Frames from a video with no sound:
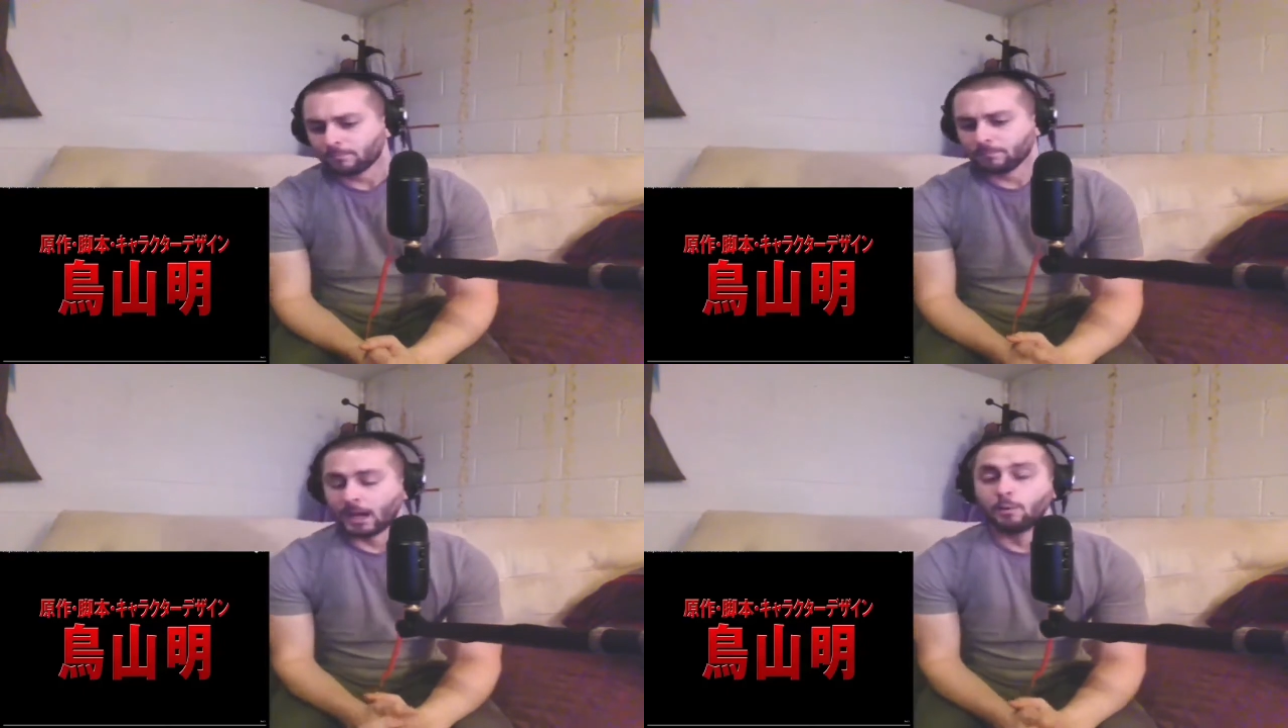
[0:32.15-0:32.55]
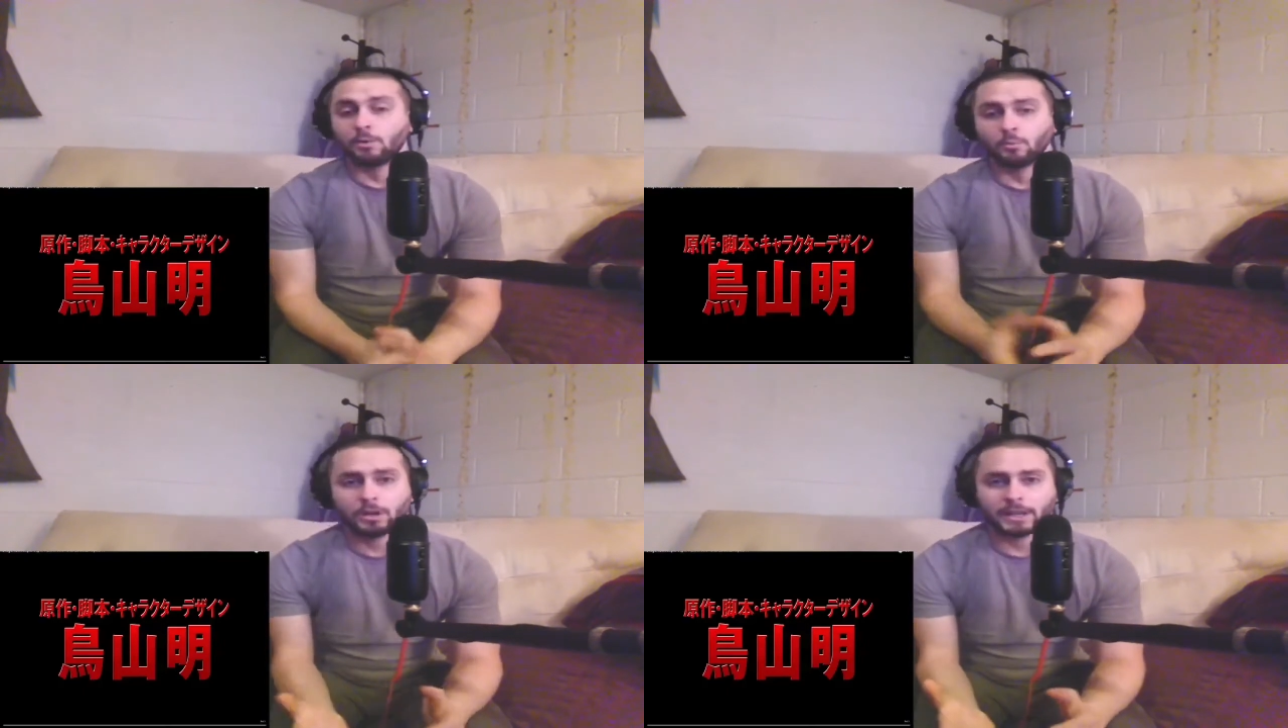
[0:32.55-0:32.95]
Now,
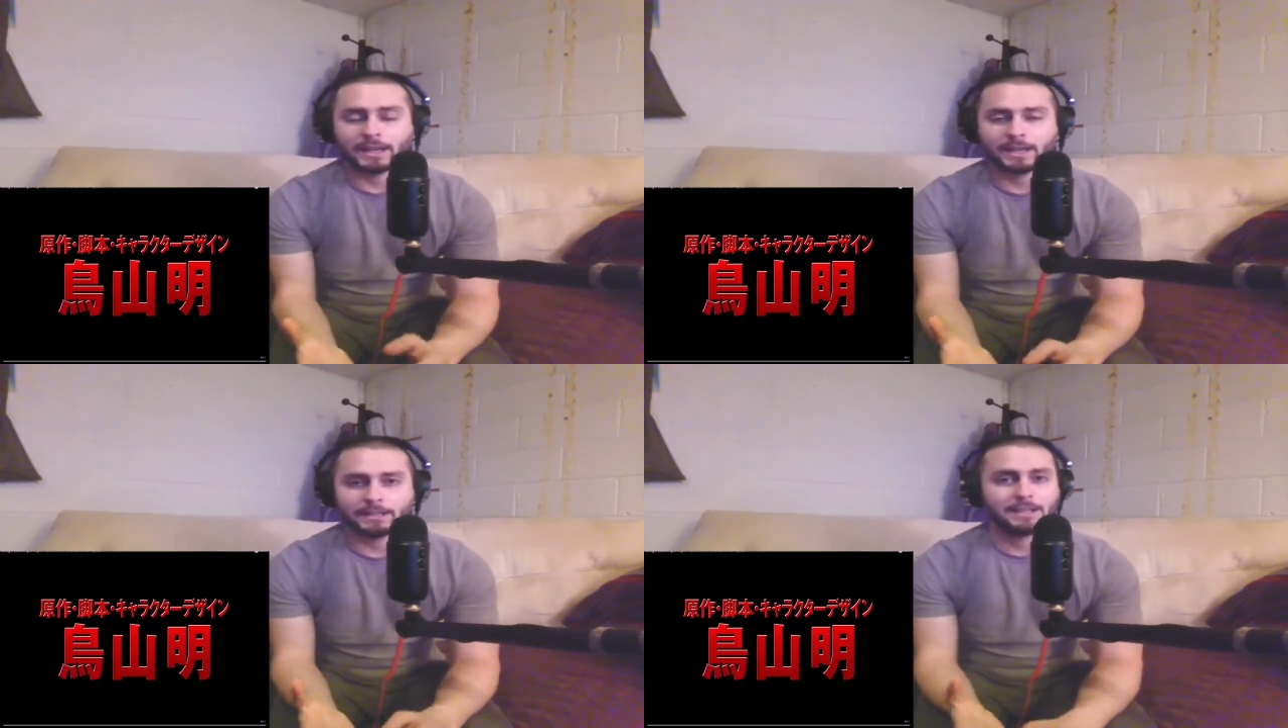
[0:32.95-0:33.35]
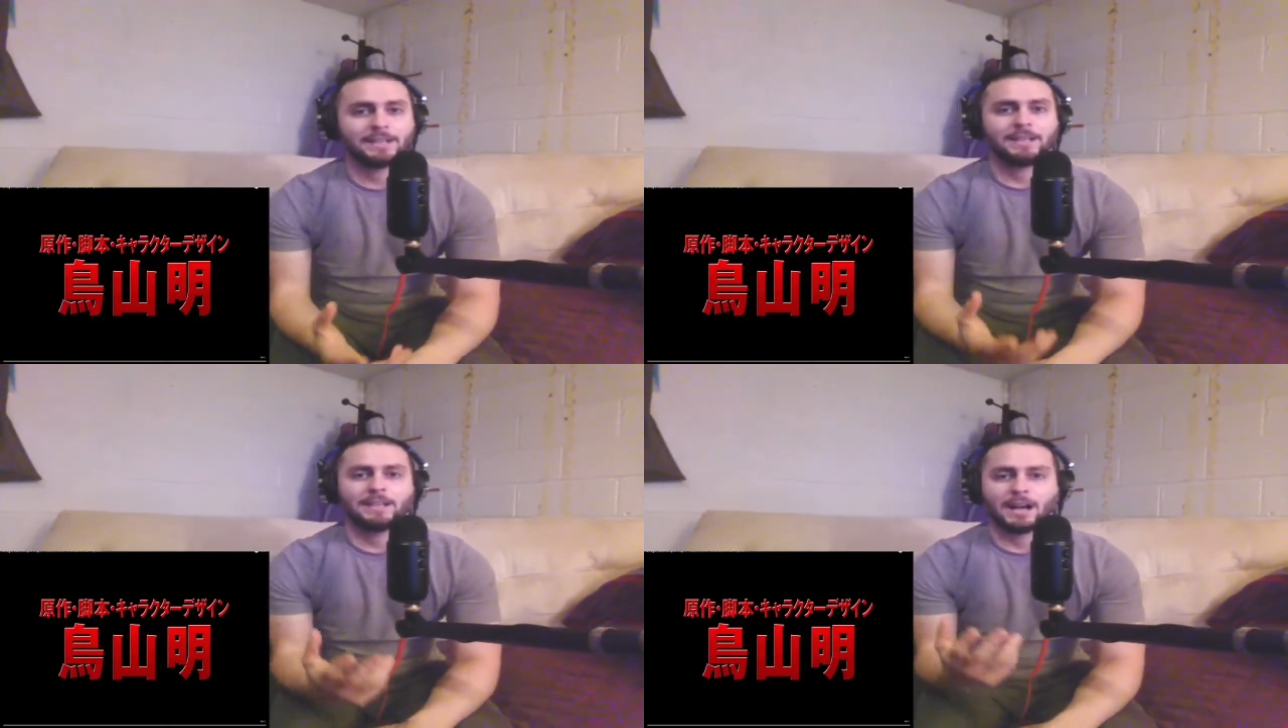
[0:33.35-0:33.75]
on one hand,
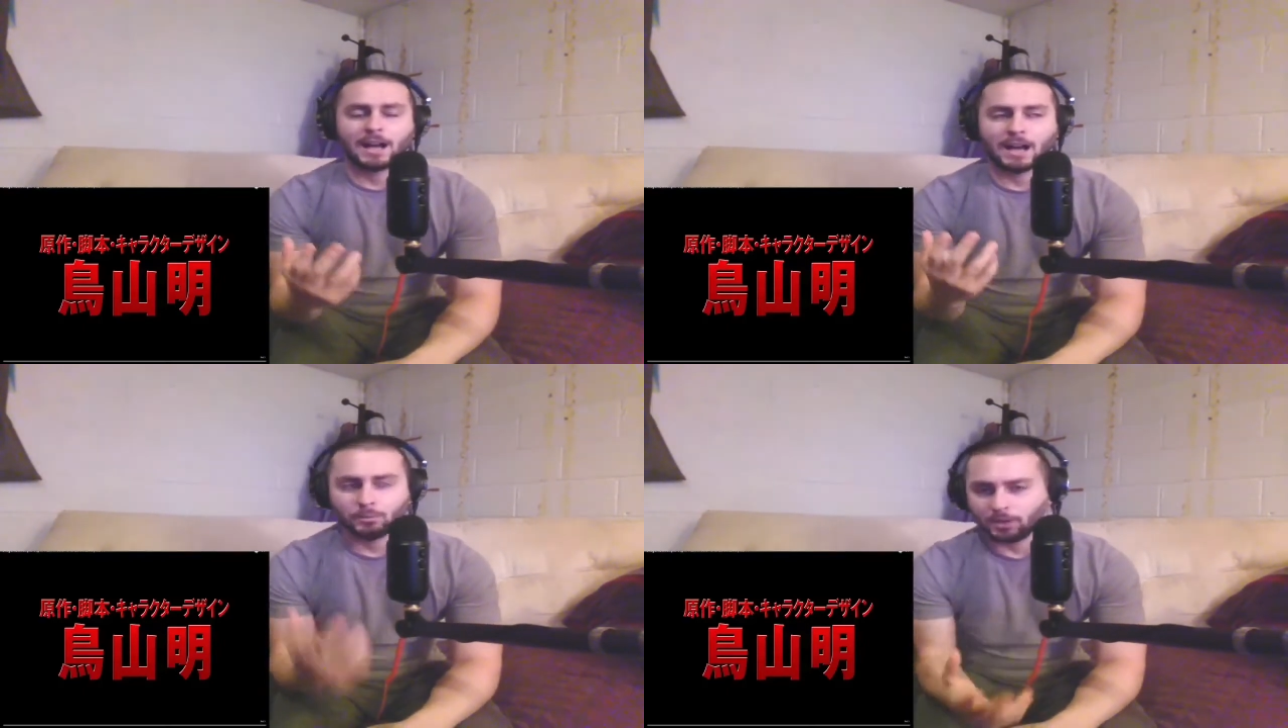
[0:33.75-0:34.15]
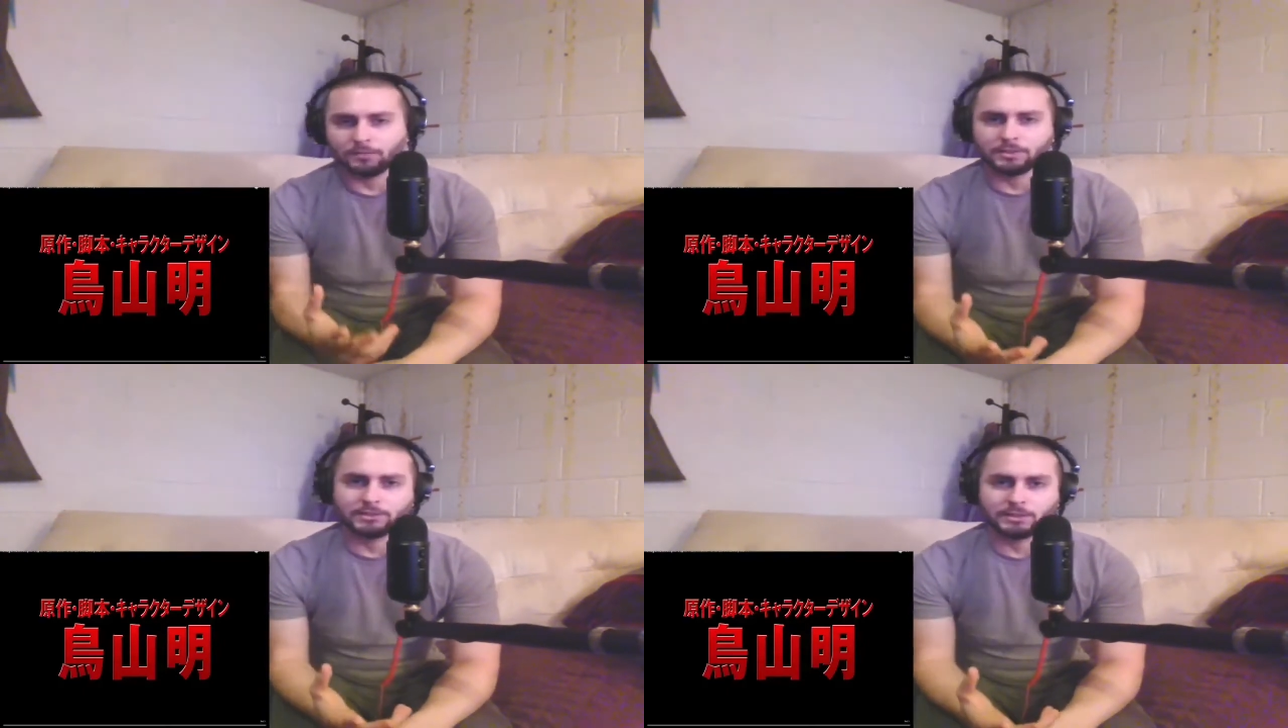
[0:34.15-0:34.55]
I would
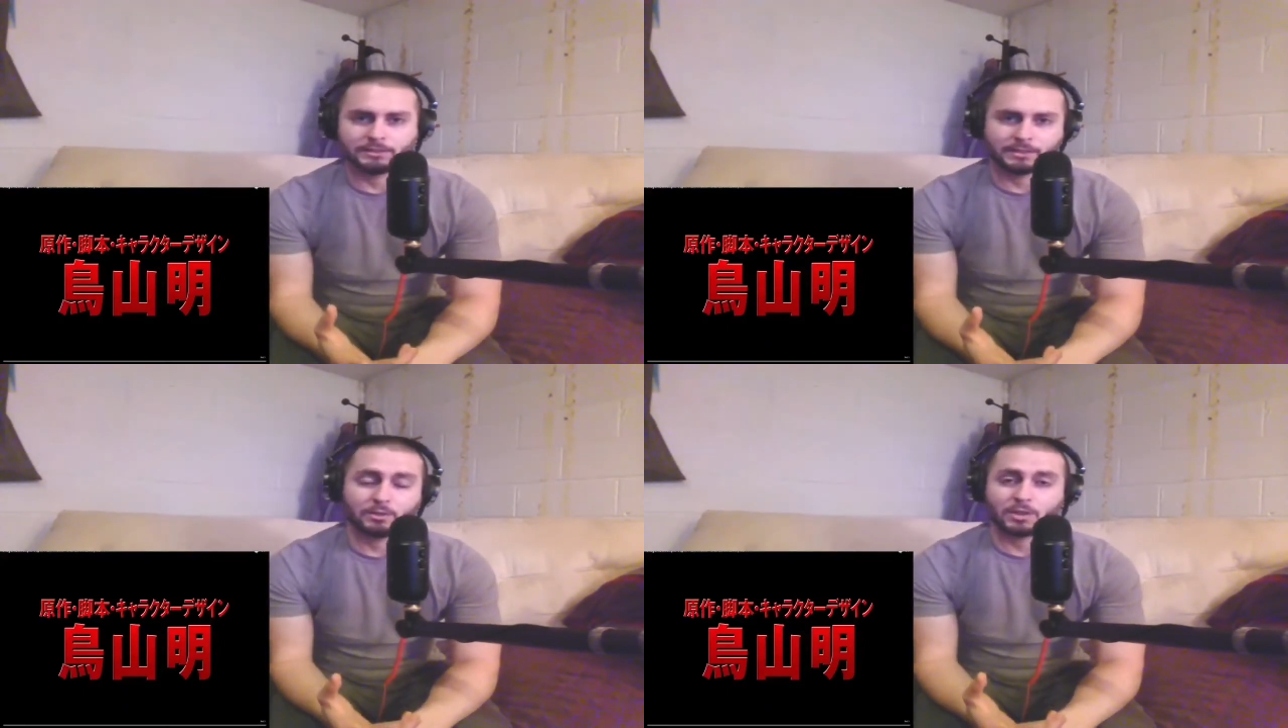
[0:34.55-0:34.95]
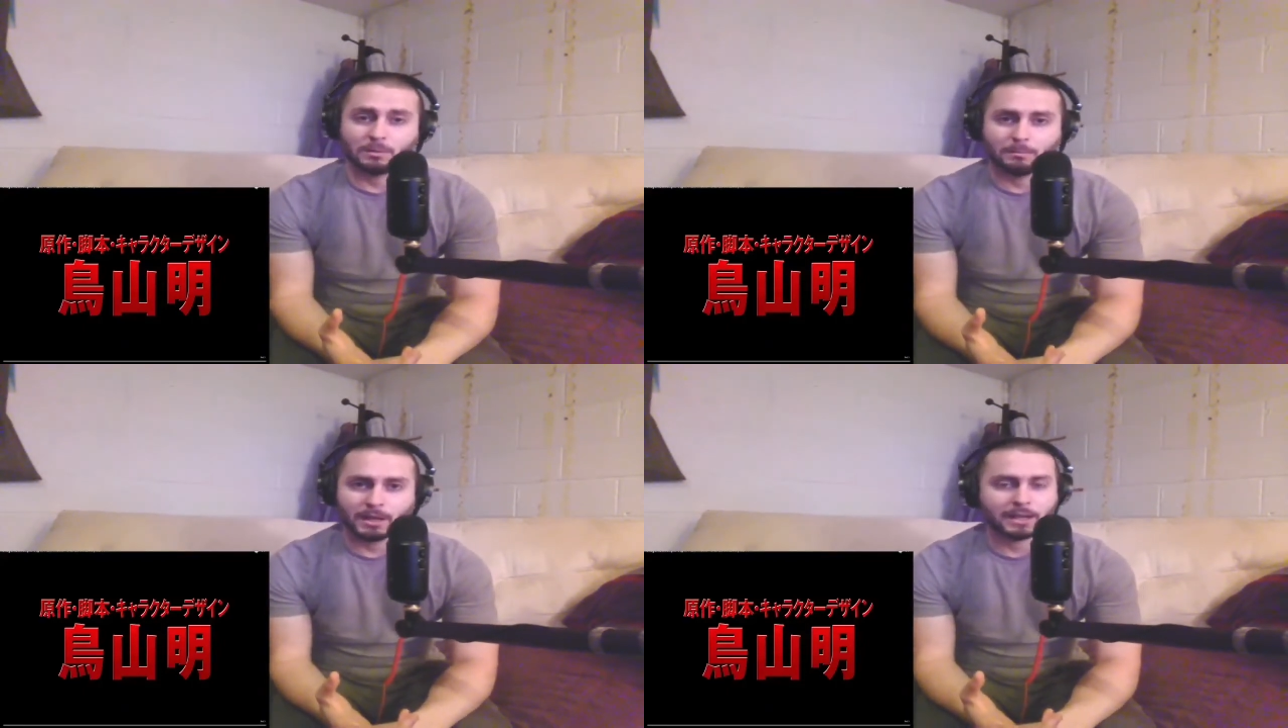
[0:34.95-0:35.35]
love to see Cell
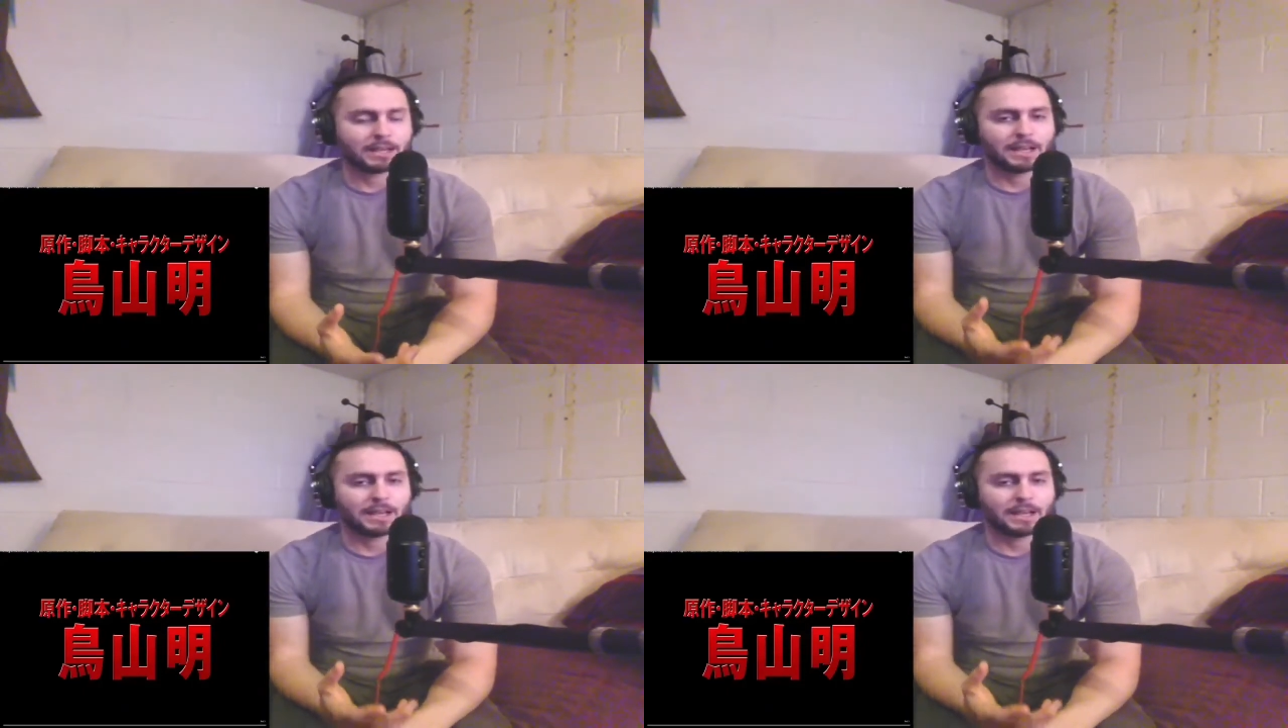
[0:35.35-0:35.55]
come back.